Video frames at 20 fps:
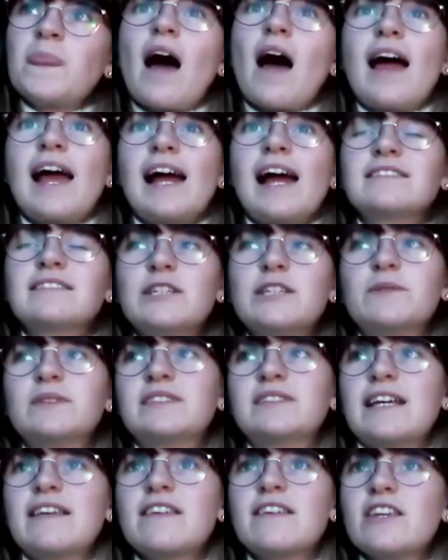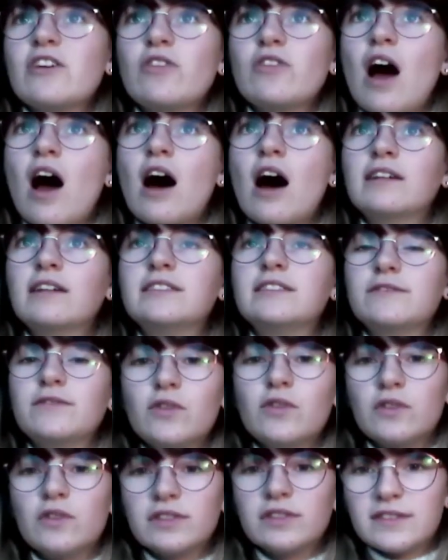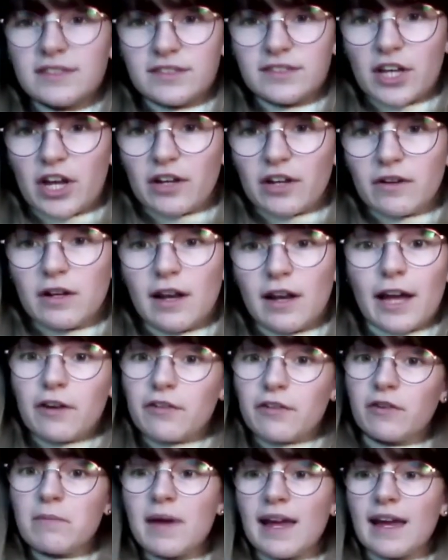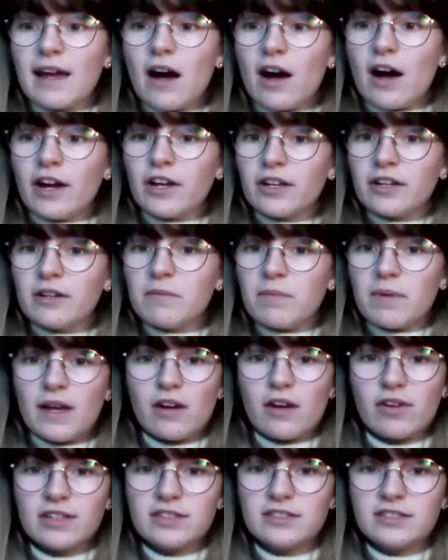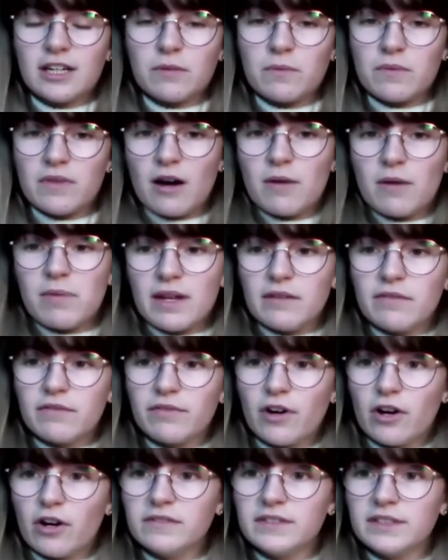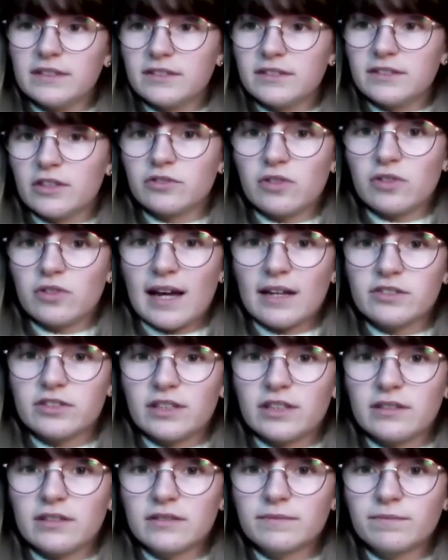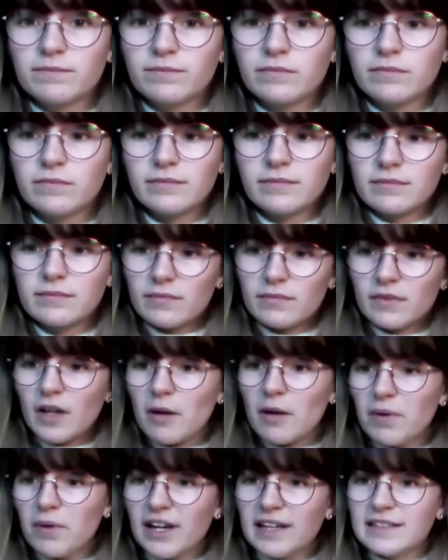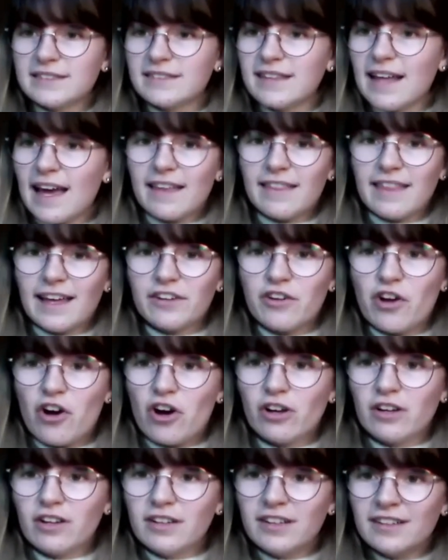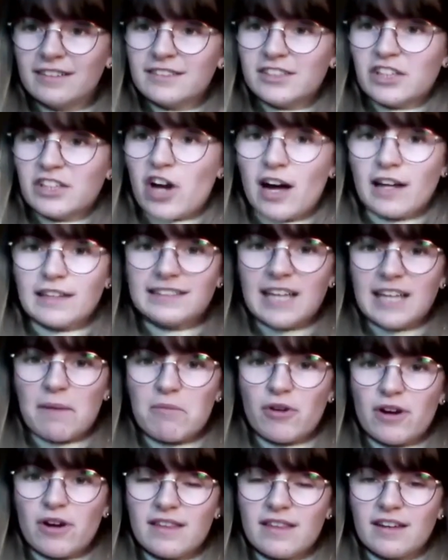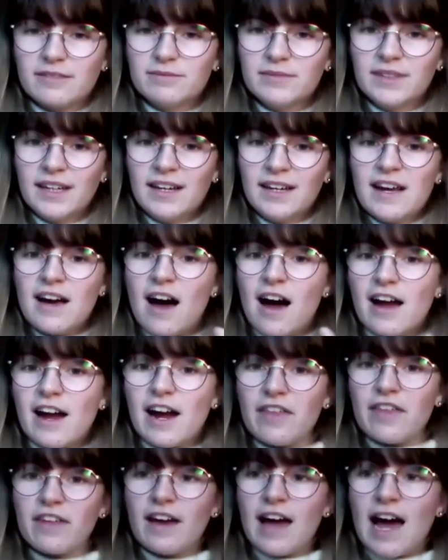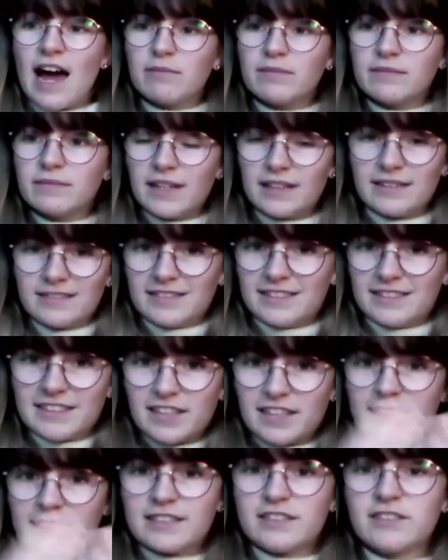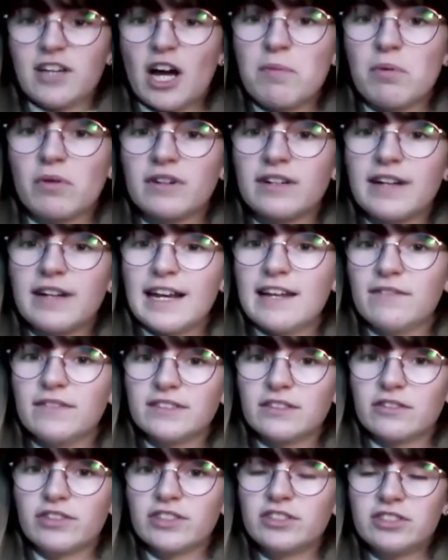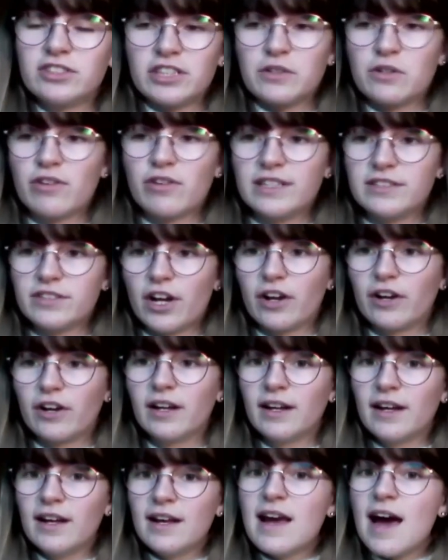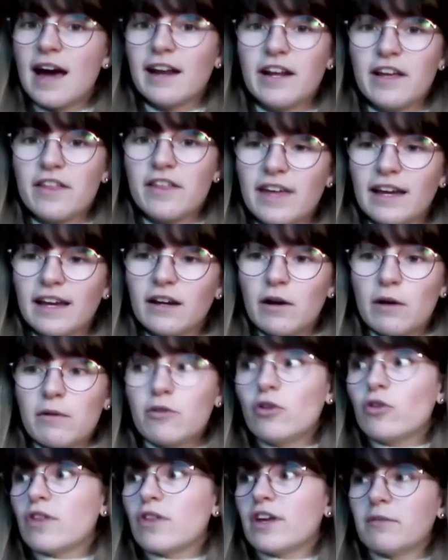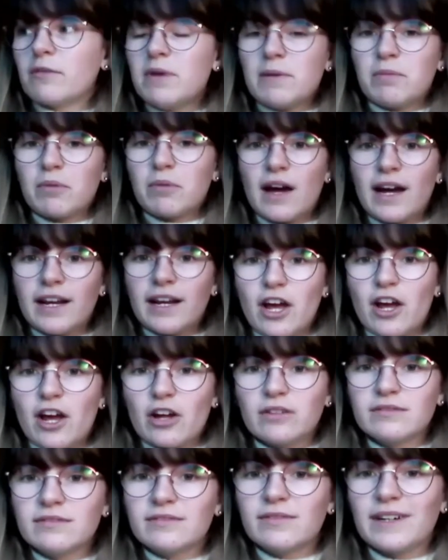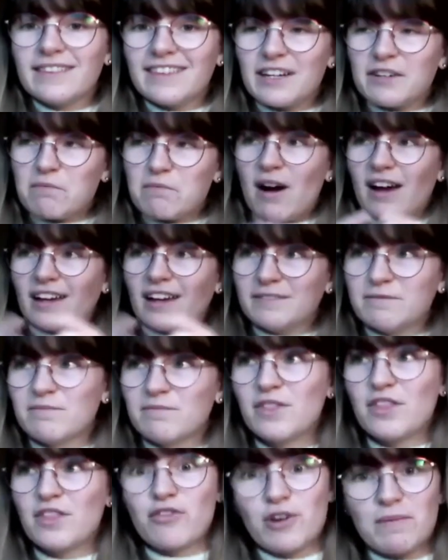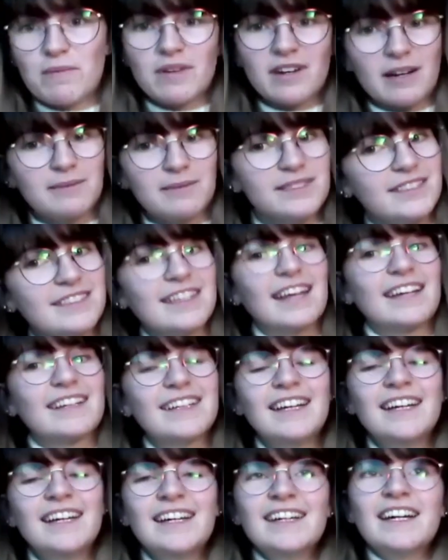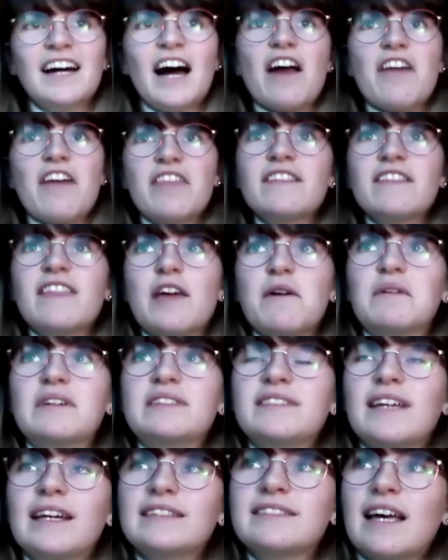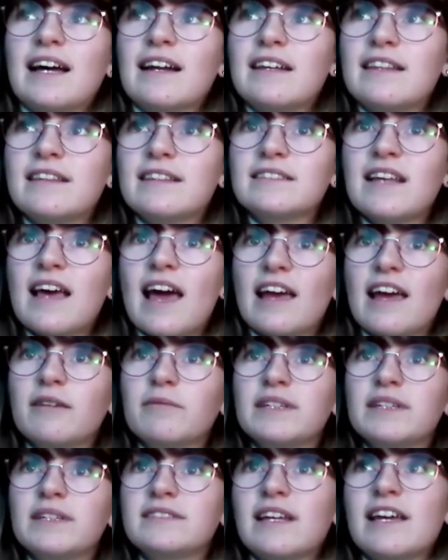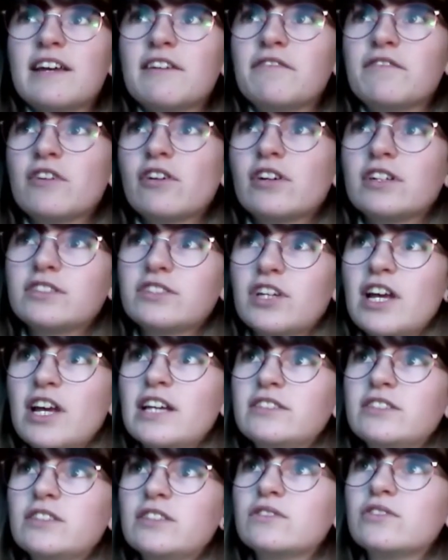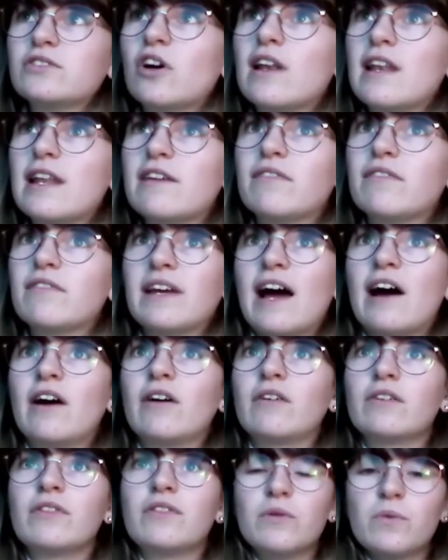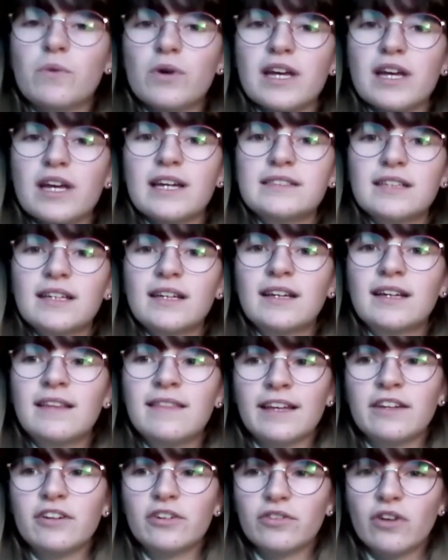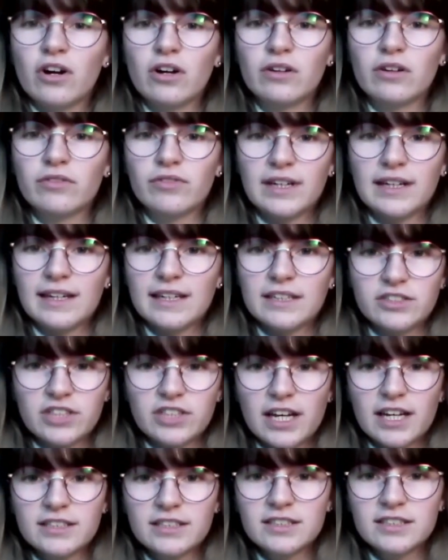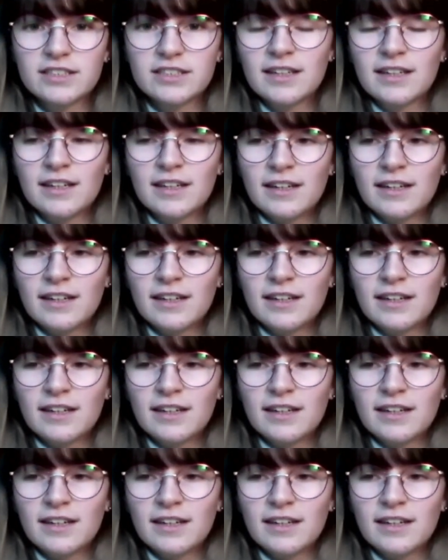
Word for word: I actually would say that you can't divorce the two. Like for me, I couldn't be a Christian without being involved in social action because they're they're not you can't separate them. I either am a disciple and I live as a Christian or I don't. And I think all the young people I know, like, like my the group that I'm studying, I think they would say exactly the same is that if you're a church who's not living out the word, then you're not really a church,